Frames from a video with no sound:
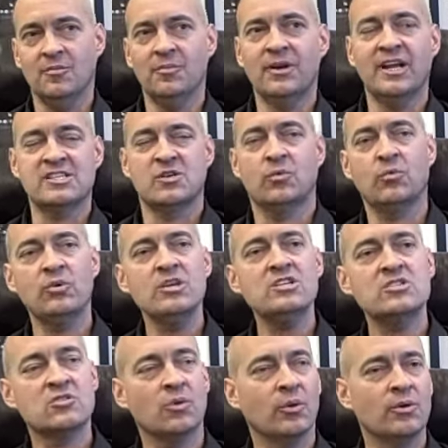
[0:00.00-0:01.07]
But as a
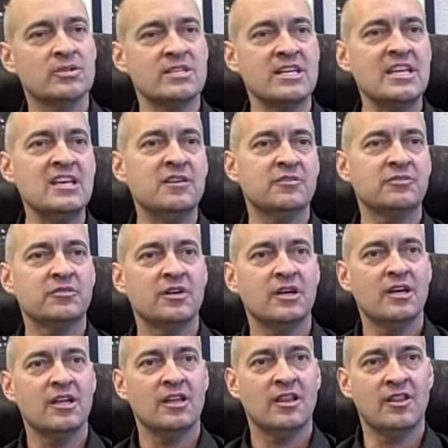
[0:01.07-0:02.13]
resource, if
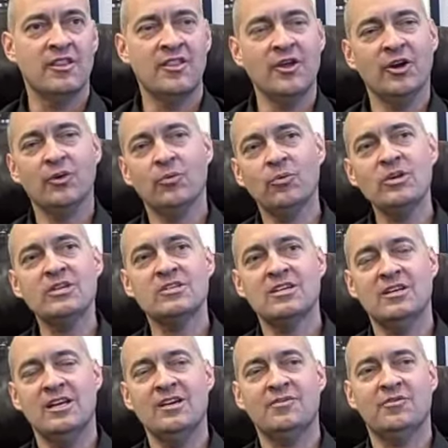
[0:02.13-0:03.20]
their
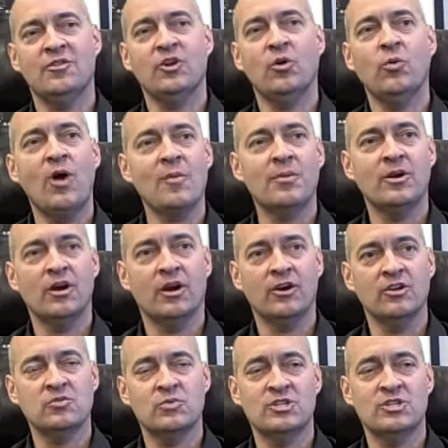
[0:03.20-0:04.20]
webinars,